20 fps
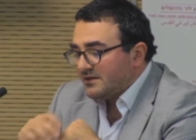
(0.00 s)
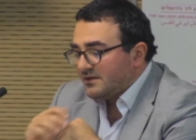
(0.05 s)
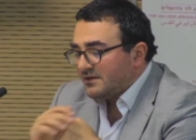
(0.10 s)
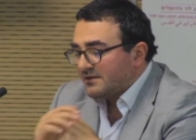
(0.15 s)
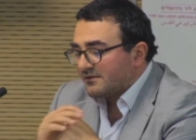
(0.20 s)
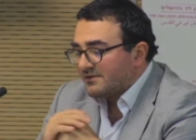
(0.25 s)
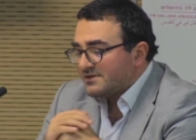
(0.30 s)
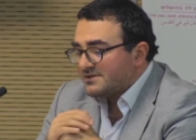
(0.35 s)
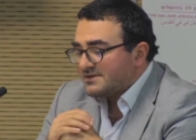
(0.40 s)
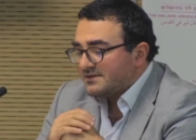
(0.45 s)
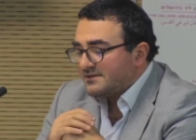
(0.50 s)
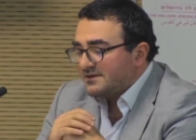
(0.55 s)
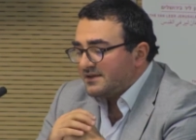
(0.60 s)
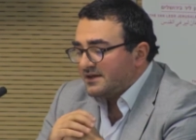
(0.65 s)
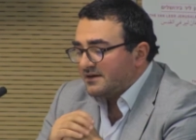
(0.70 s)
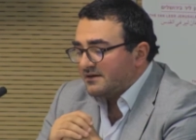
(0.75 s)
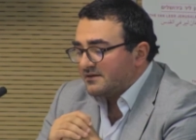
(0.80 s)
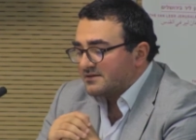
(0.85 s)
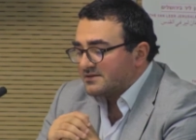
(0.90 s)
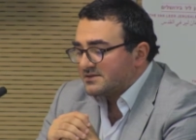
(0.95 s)
In recent
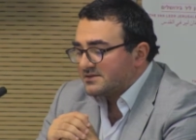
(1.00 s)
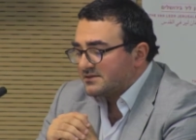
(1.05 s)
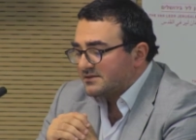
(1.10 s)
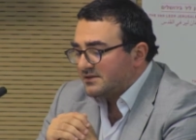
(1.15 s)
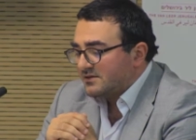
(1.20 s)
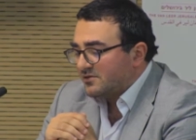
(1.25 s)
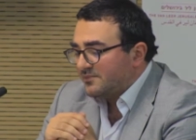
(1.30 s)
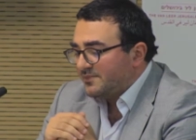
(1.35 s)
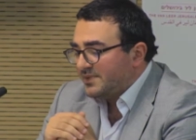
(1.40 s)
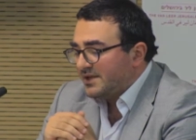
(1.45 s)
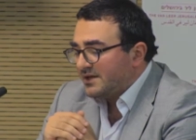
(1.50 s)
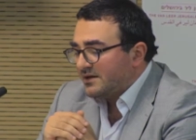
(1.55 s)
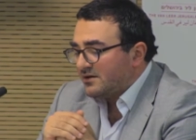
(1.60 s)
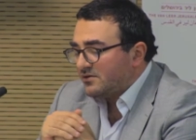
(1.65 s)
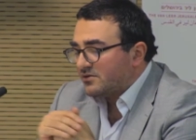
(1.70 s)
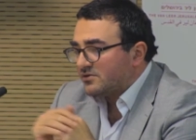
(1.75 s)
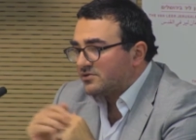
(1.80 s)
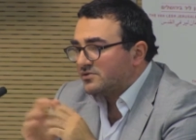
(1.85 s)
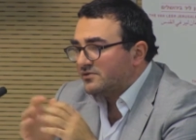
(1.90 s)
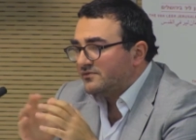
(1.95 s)
years, the European
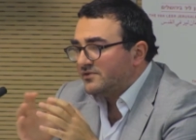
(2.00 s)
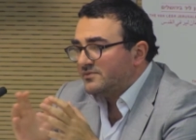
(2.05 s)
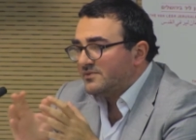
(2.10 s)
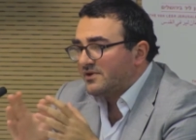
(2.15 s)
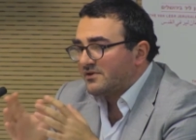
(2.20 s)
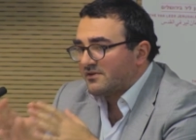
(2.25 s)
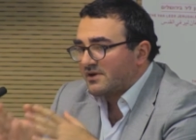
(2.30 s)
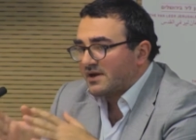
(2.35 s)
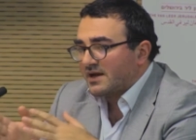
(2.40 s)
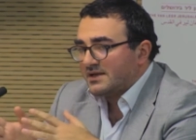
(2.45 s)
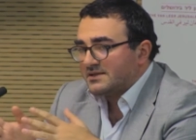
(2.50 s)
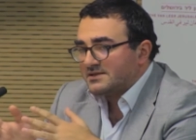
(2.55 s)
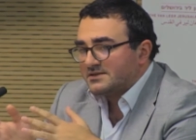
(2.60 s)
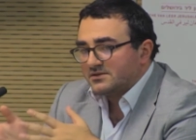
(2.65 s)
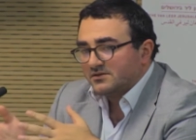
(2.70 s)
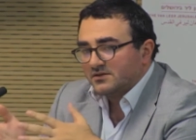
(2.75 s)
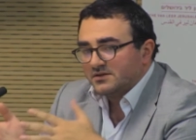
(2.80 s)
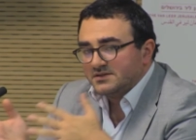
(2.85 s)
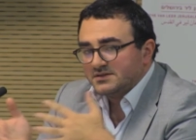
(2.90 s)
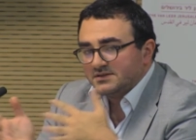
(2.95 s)
Court of Human Rights,
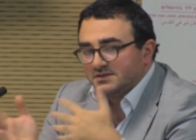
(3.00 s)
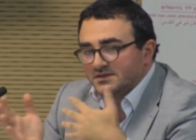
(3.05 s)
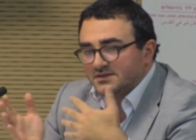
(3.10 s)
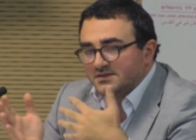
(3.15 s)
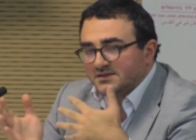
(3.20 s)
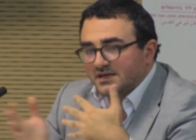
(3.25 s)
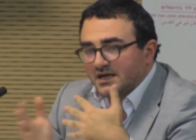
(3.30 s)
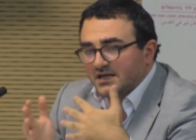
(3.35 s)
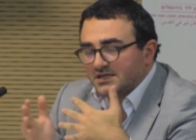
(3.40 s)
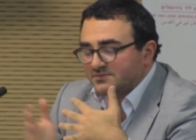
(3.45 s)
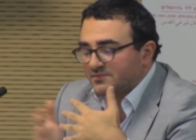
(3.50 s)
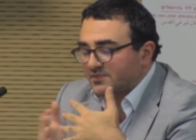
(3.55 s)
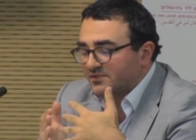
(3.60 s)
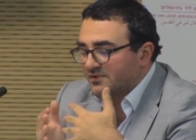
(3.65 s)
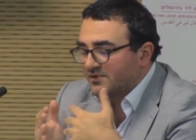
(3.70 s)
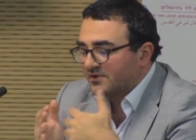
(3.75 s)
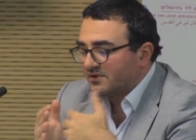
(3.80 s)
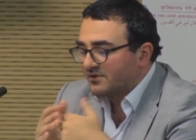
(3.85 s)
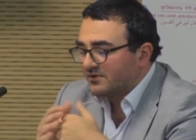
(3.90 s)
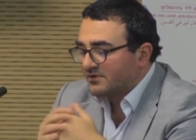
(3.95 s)
so it's the
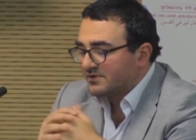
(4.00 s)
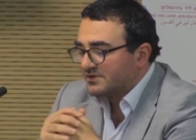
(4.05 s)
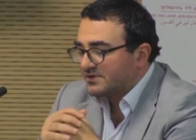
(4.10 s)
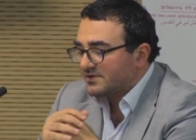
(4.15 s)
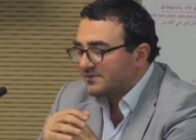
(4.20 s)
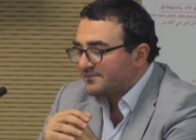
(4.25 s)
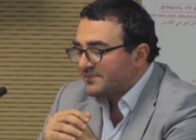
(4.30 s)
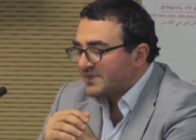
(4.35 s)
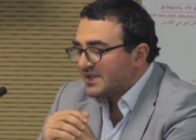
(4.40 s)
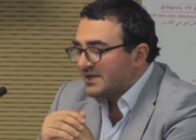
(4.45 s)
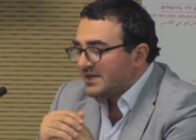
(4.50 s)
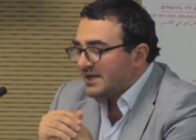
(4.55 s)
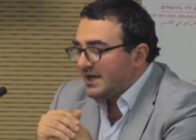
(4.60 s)
Strasbourg Court,